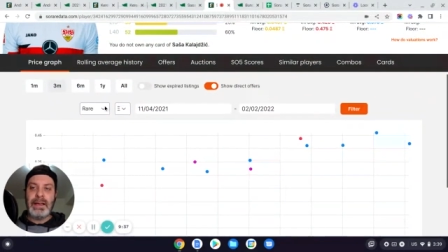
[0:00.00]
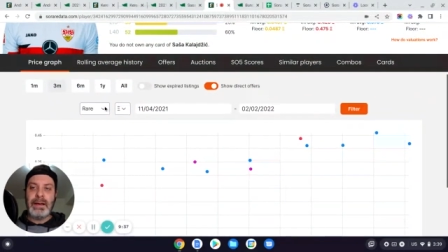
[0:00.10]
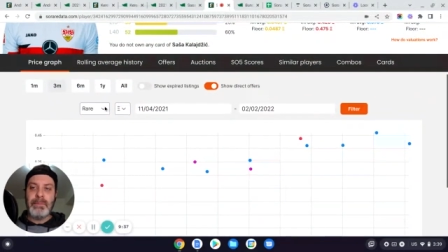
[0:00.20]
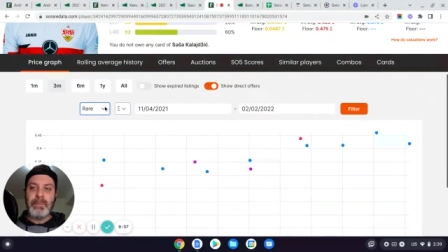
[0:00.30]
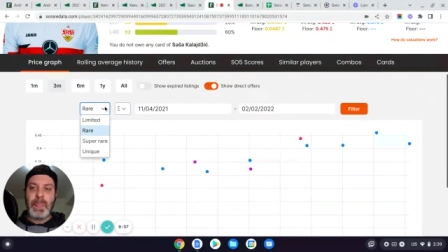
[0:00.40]

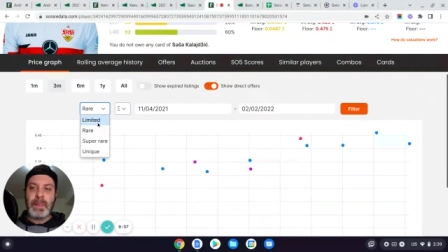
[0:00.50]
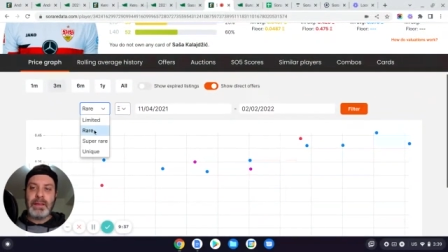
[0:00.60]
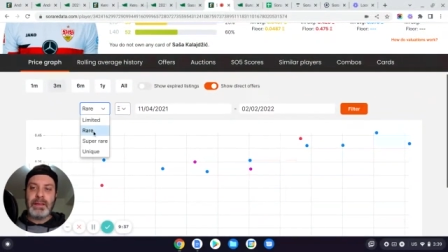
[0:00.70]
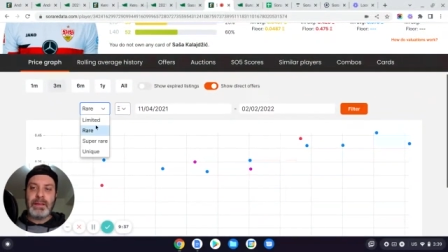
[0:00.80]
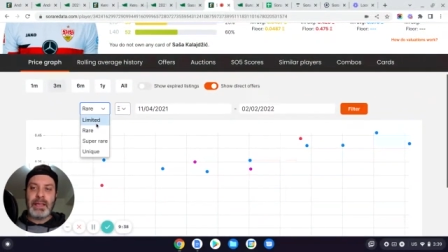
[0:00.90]
And
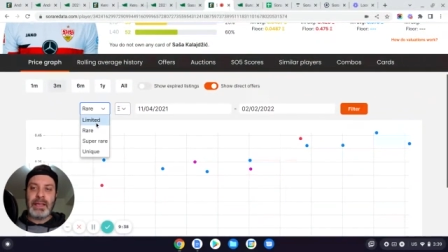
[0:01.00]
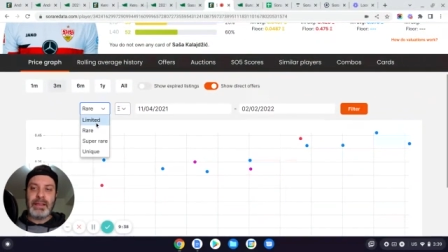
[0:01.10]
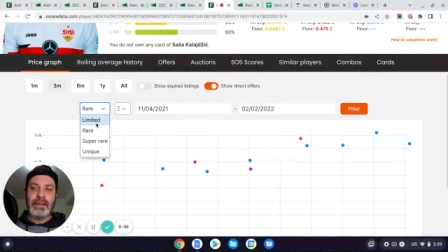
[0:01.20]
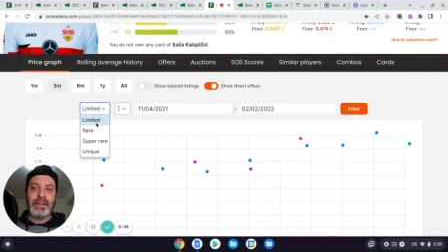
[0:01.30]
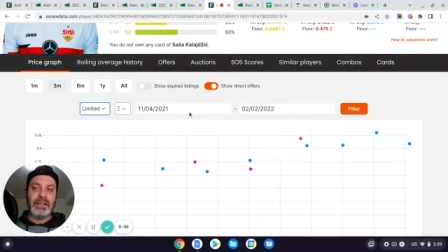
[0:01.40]

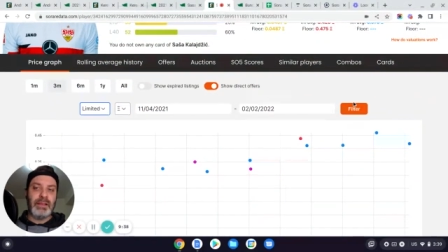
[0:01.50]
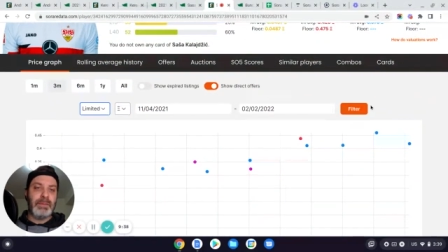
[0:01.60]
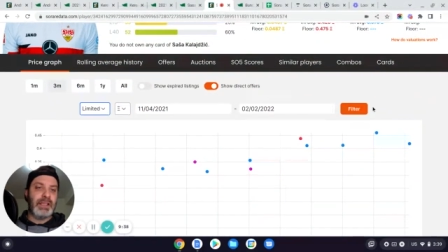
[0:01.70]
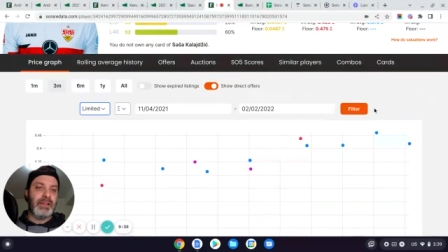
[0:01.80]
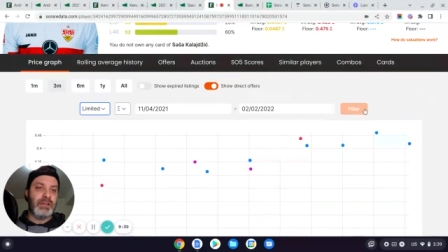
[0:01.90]
I think the
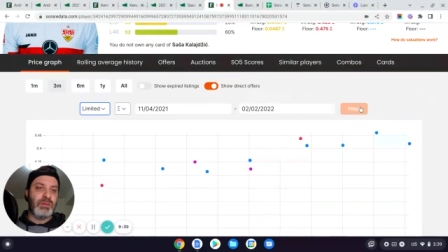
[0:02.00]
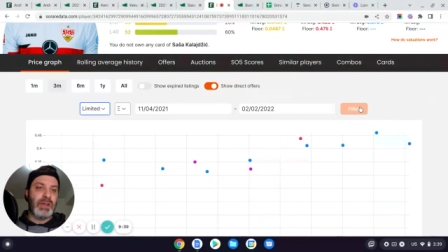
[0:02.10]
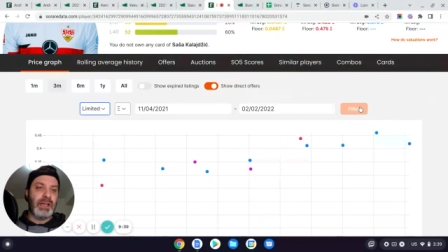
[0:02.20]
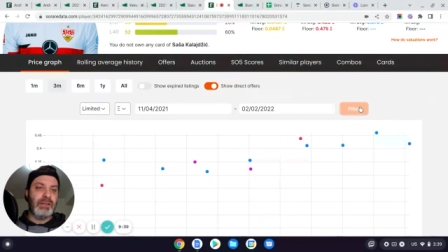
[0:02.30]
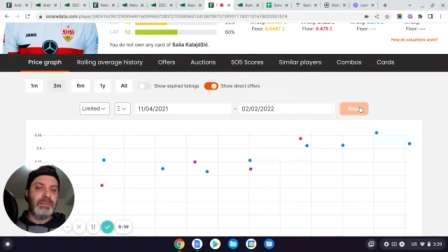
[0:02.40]
limited as
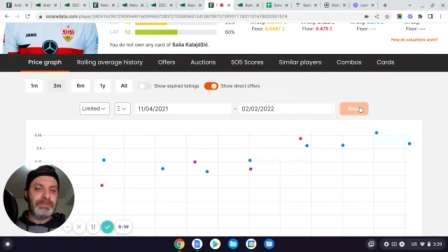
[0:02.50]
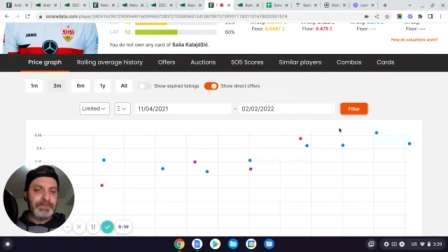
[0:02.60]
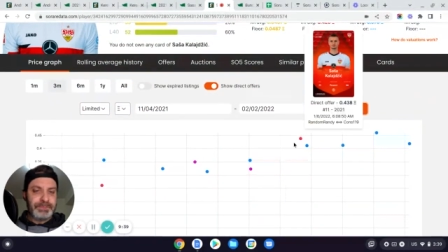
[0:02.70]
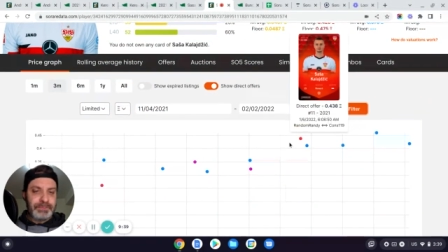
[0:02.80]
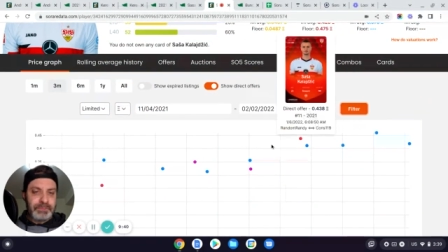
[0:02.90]
well.
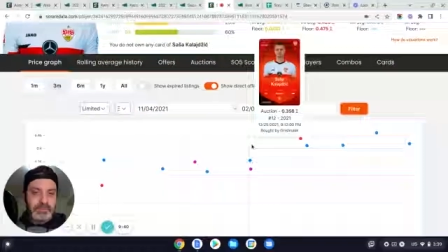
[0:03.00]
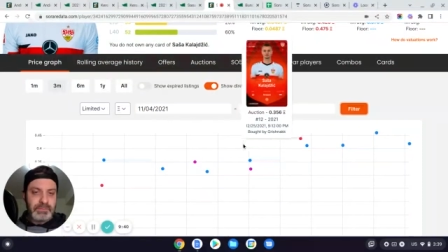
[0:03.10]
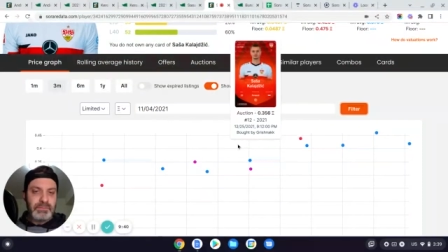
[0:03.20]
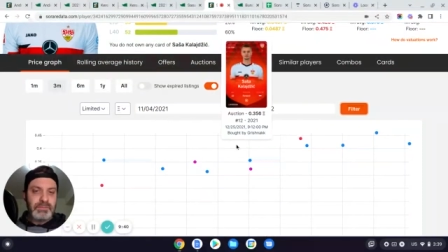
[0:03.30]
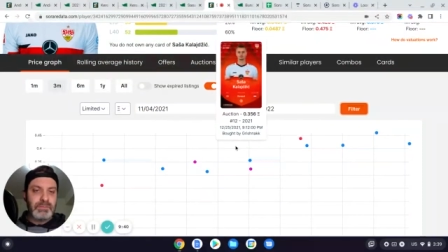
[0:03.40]

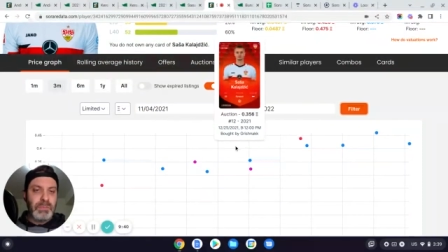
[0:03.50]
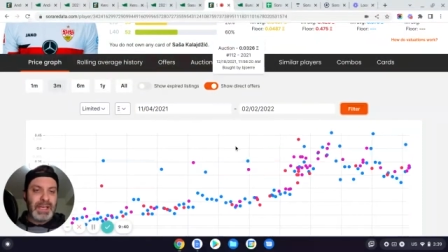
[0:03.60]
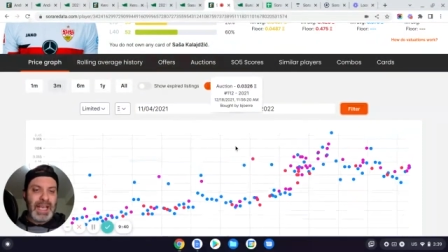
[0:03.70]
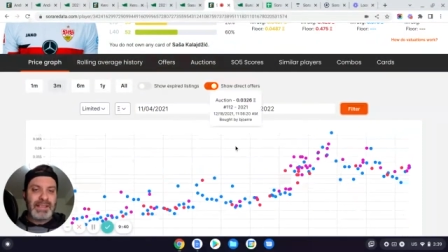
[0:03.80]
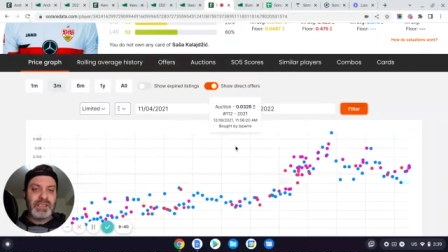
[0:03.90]

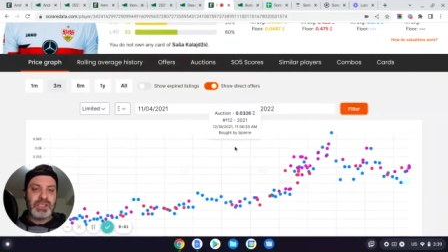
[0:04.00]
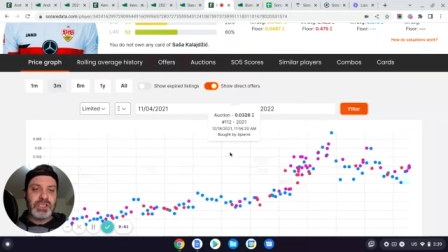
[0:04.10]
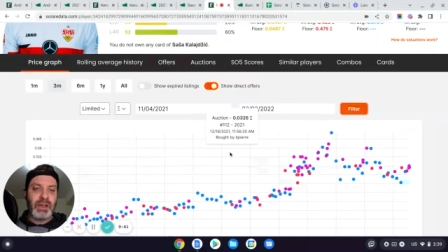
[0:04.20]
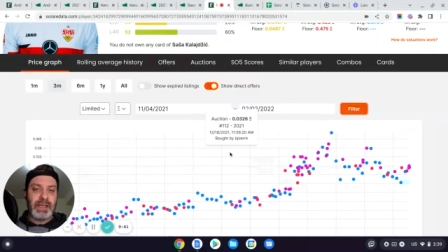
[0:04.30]
But it hasn't